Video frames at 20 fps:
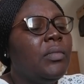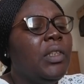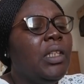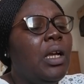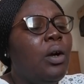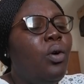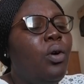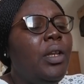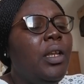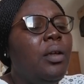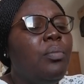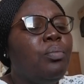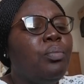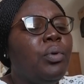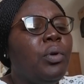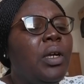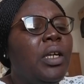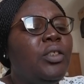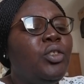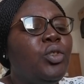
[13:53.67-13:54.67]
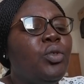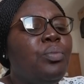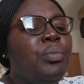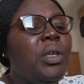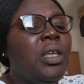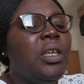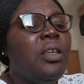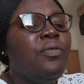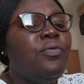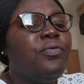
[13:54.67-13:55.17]
The unemployed should
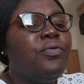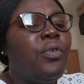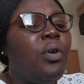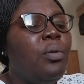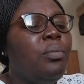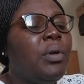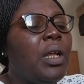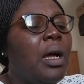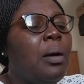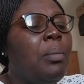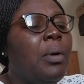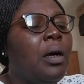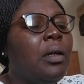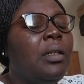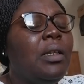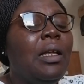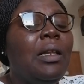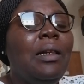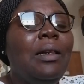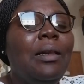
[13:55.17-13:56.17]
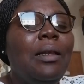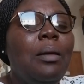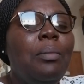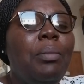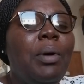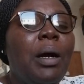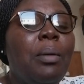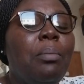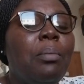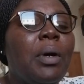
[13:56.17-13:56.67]
be informed about the
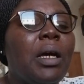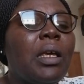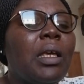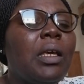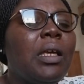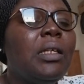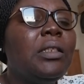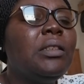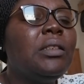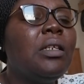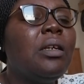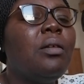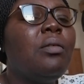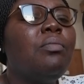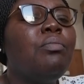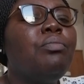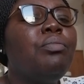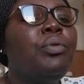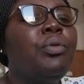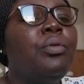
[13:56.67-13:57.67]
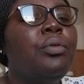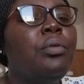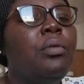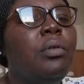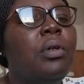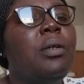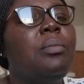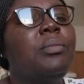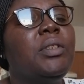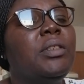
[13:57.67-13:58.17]
labor market
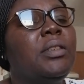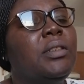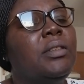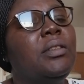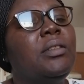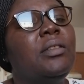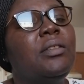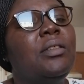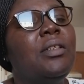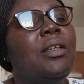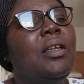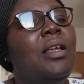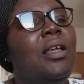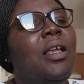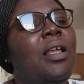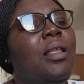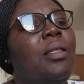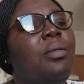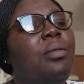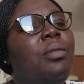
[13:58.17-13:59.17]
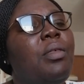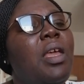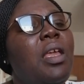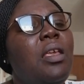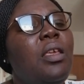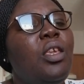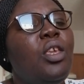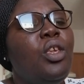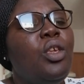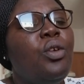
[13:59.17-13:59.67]
programs.
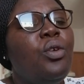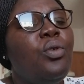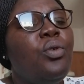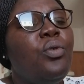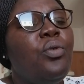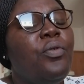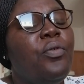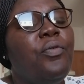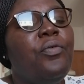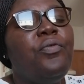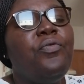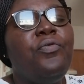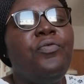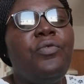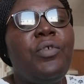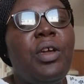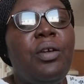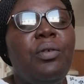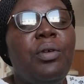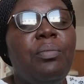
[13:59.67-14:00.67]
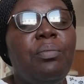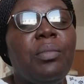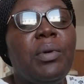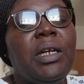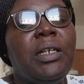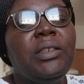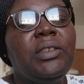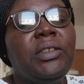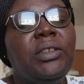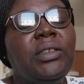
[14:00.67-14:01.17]
Thank you very
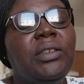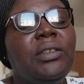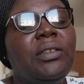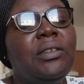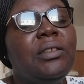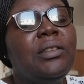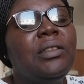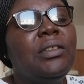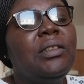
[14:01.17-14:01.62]
much.